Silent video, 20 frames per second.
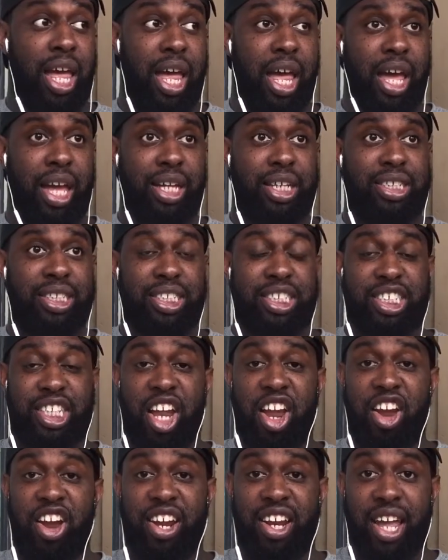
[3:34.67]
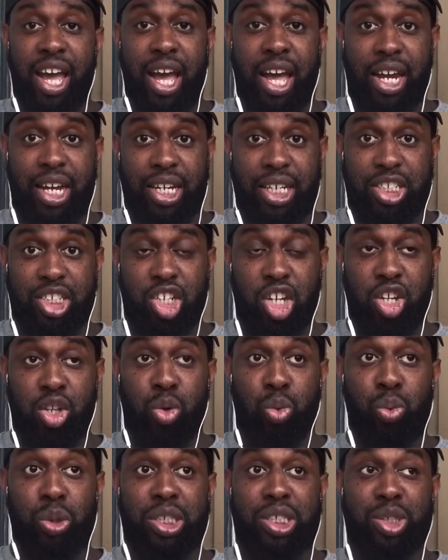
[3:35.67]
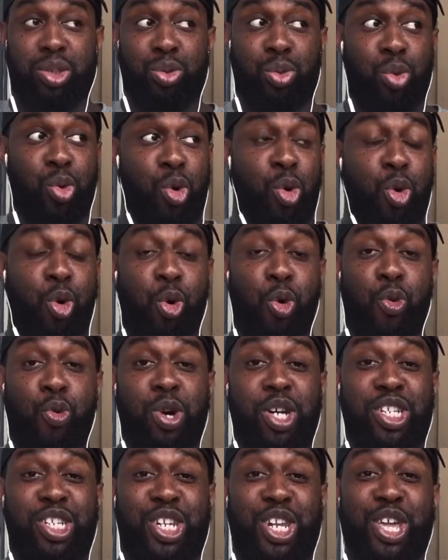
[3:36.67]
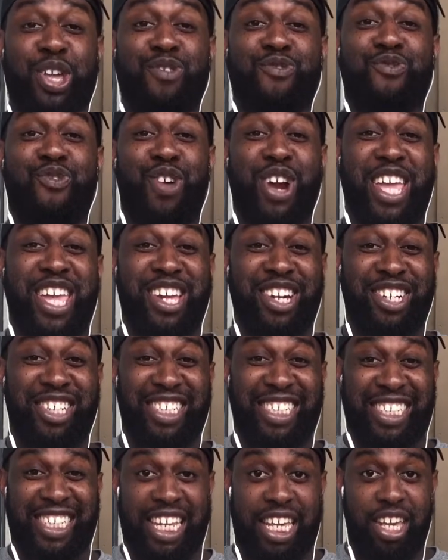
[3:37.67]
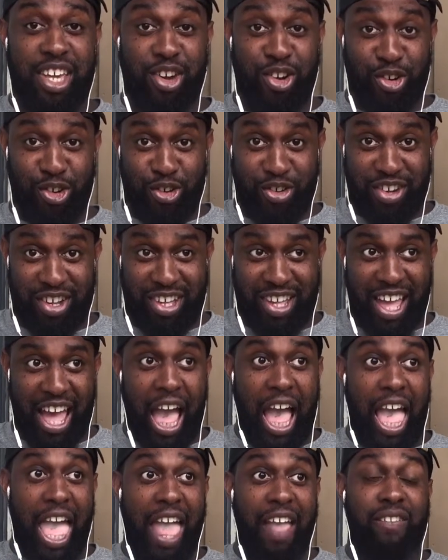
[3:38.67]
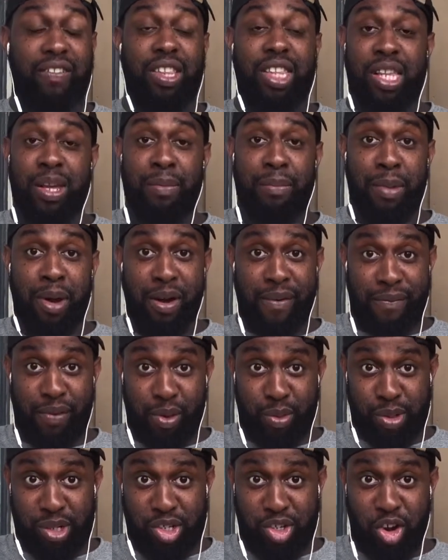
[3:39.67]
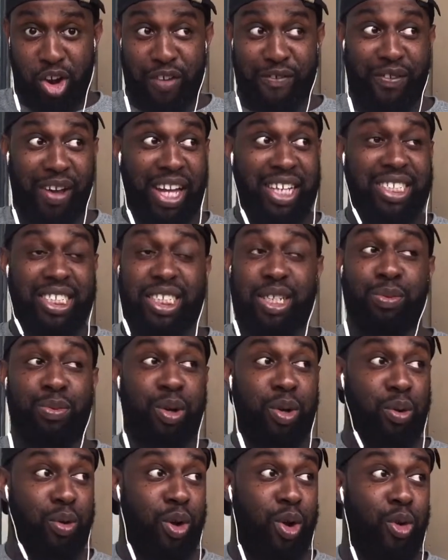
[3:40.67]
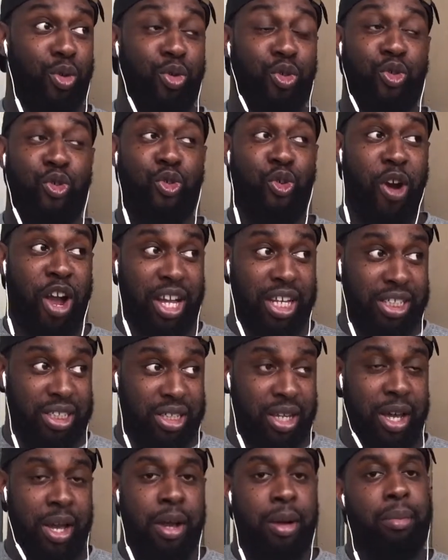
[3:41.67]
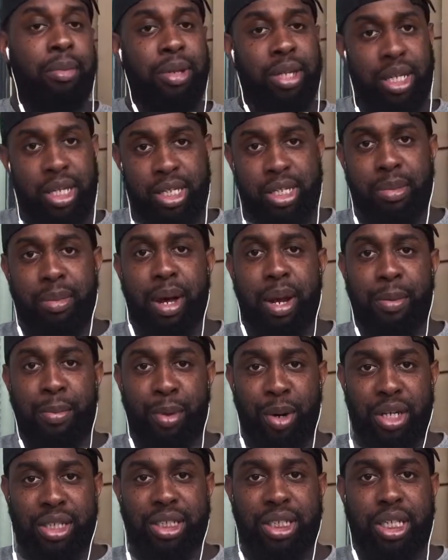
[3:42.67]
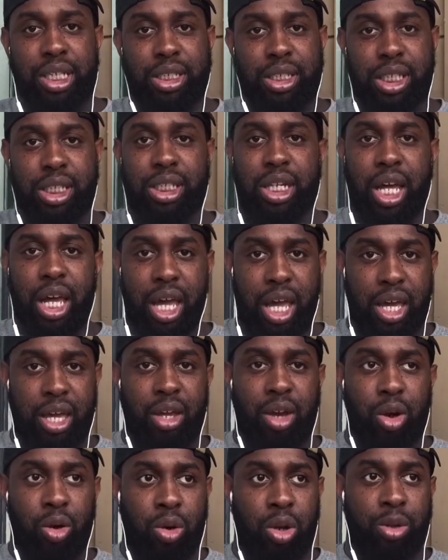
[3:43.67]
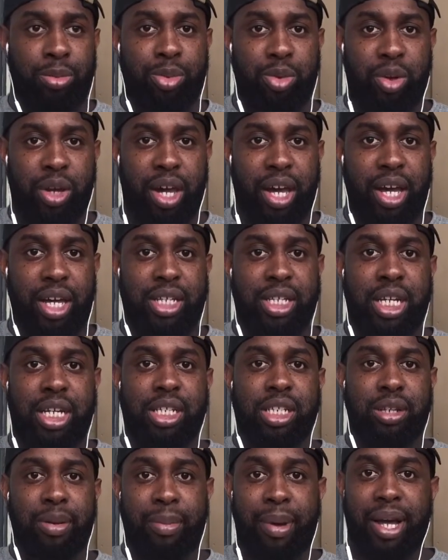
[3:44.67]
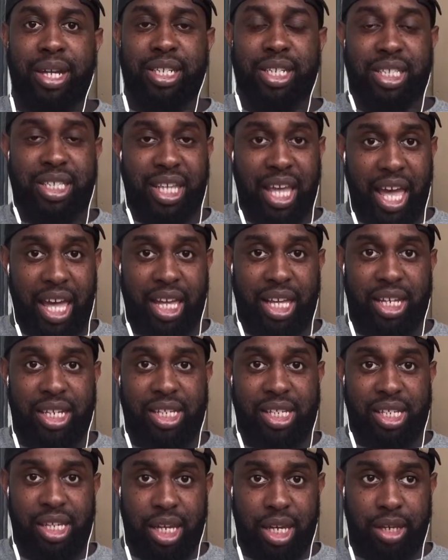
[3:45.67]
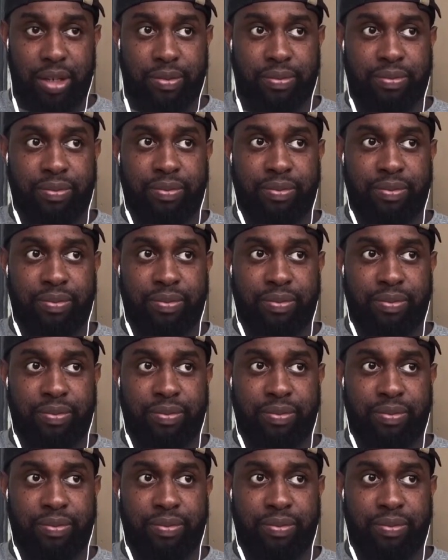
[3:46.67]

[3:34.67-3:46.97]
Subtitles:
like, staring down at each other, which was the real deal. If them motherfuckers would start fighting, shit was gonna go crazy. But then somebody breaks in and says, like, "Hey, hold up, you guys. Somebody's attacking the city."